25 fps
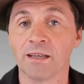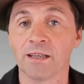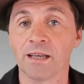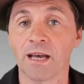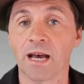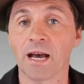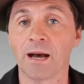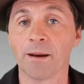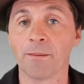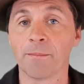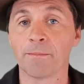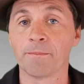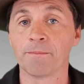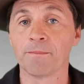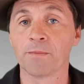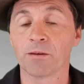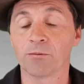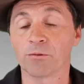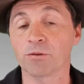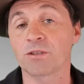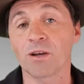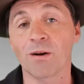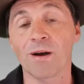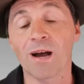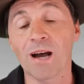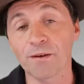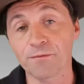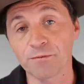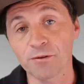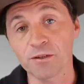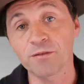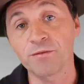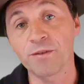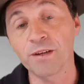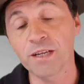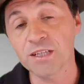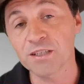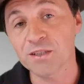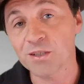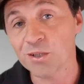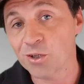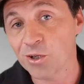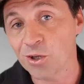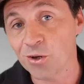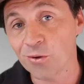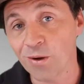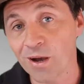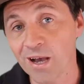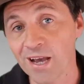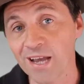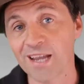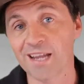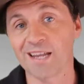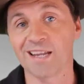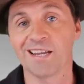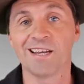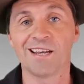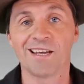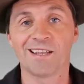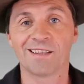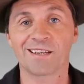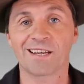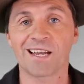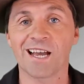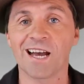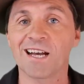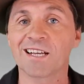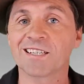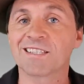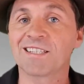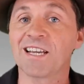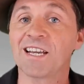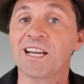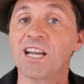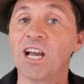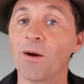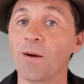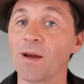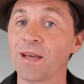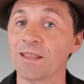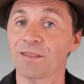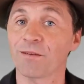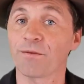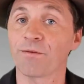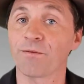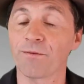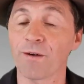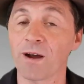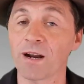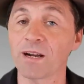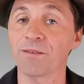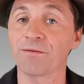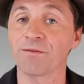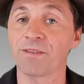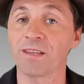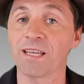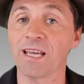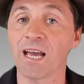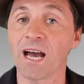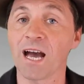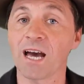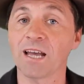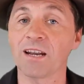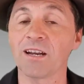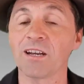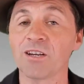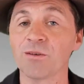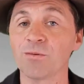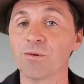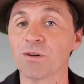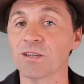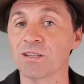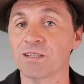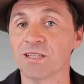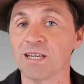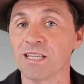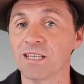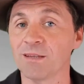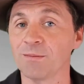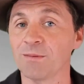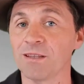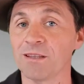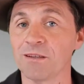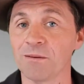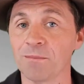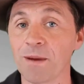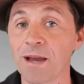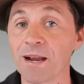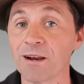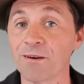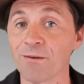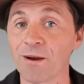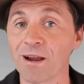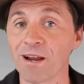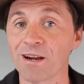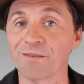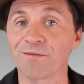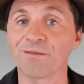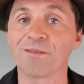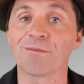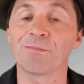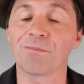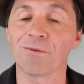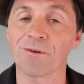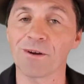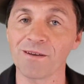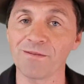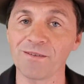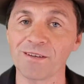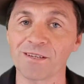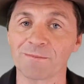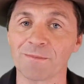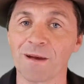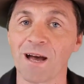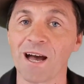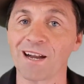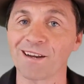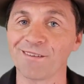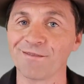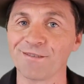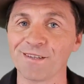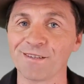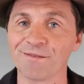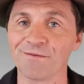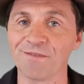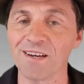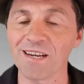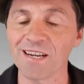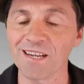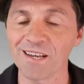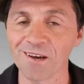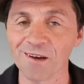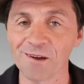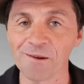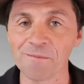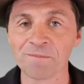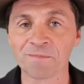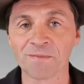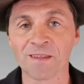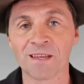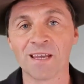also after it's finished the QA, the cars then go out the front of the yard, and you would have seen them in the background of the previous part of this video,